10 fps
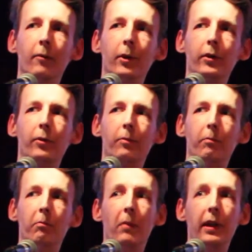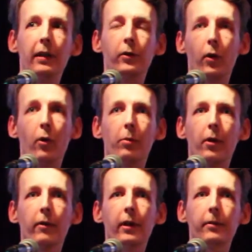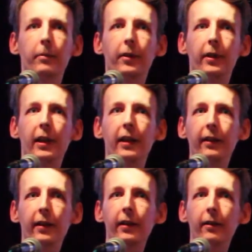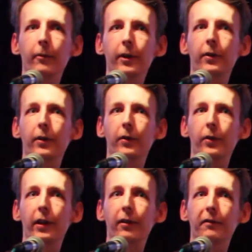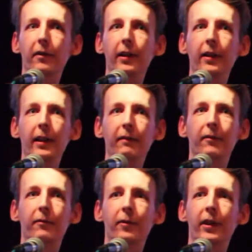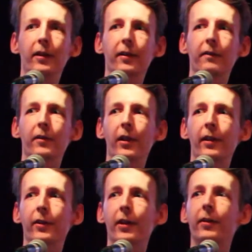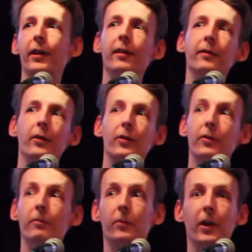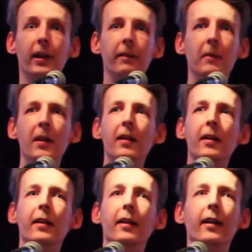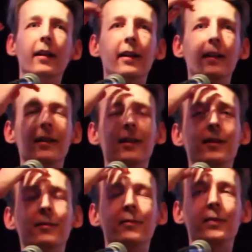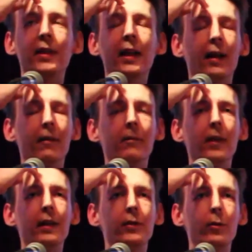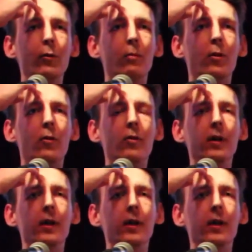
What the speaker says: which is making slow progress, but they're getting there, which is terrifying, even for narrative designers out there, just saying. Yeah, it's doable.